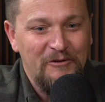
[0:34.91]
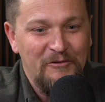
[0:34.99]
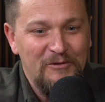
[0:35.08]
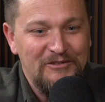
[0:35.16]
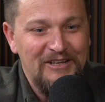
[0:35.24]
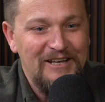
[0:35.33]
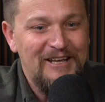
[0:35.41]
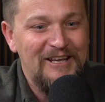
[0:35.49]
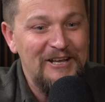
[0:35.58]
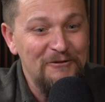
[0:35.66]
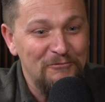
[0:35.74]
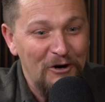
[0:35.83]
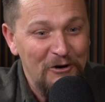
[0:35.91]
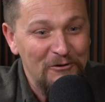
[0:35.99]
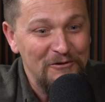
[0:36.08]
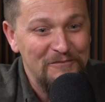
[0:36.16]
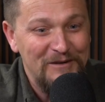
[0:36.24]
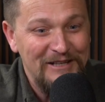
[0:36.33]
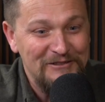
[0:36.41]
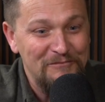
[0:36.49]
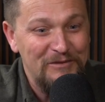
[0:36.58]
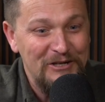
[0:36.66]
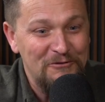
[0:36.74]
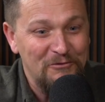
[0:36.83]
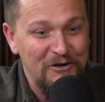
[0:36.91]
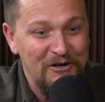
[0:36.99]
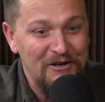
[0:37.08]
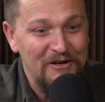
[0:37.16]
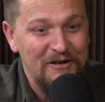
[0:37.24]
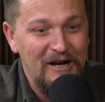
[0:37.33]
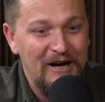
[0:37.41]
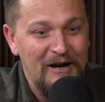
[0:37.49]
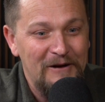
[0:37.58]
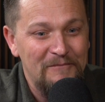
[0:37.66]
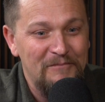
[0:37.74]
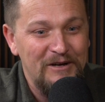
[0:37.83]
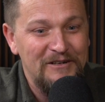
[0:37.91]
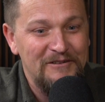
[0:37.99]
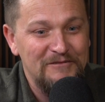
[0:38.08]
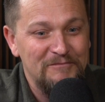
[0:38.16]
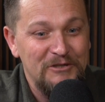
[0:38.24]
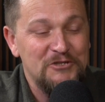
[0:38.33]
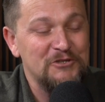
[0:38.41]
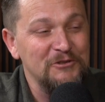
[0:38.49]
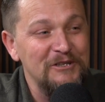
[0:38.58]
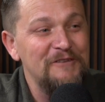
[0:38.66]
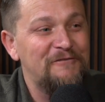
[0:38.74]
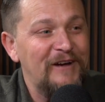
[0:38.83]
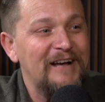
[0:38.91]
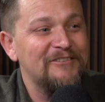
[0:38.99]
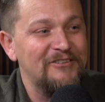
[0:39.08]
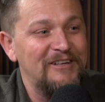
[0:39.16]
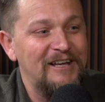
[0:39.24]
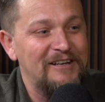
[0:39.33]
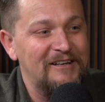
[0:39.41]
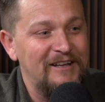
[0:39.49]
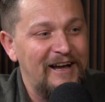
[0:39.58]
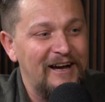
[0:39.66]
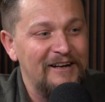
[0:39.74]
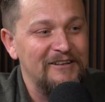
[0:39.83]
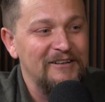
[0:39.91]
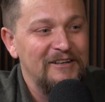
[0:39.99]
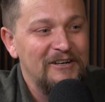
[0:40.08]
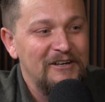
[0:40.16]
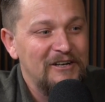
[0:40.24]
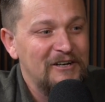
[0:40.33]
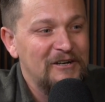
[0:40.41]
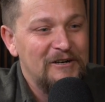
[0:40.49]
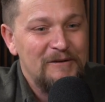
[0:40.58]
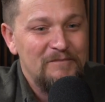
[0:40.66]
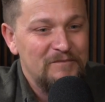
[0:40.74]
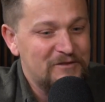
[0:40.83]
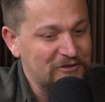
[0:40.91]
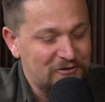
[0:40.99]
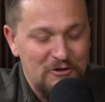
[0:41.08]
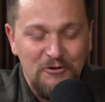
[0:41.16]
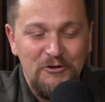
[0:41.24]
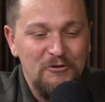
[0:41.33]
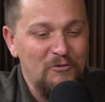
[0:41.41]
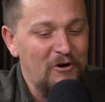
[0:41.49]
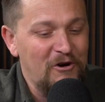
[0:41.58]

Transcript: know if I want to say hero, but that's a big word, but truly fascinated at just who you